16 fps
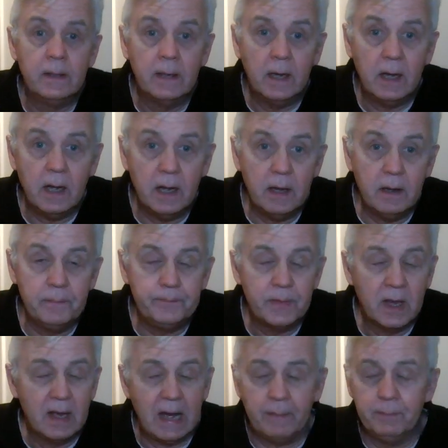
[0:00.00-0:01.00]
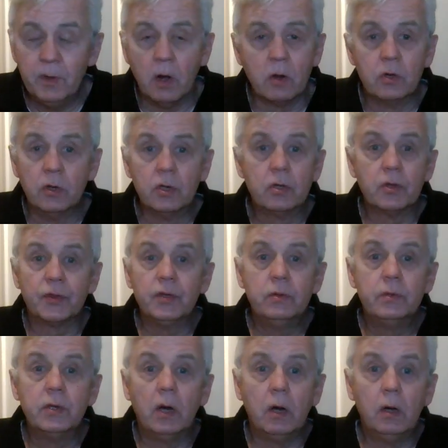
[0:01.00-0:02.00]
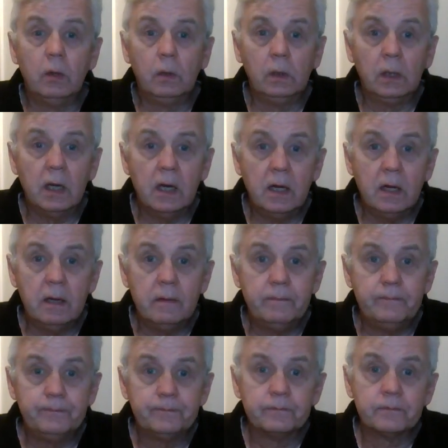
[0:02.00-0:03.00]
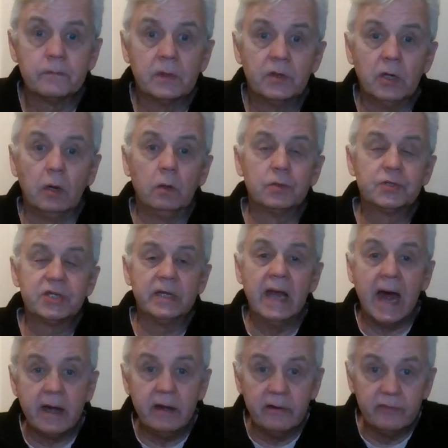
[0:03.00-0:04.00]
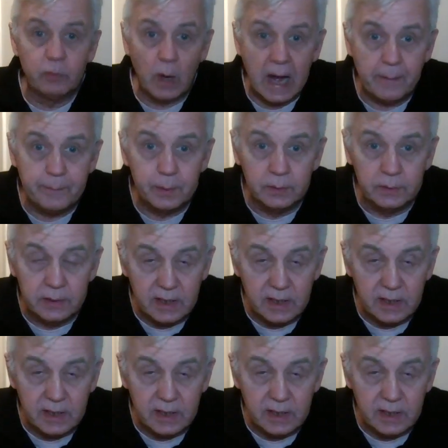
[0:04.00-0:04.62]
I'm not going to go through the whole scenario of what happened,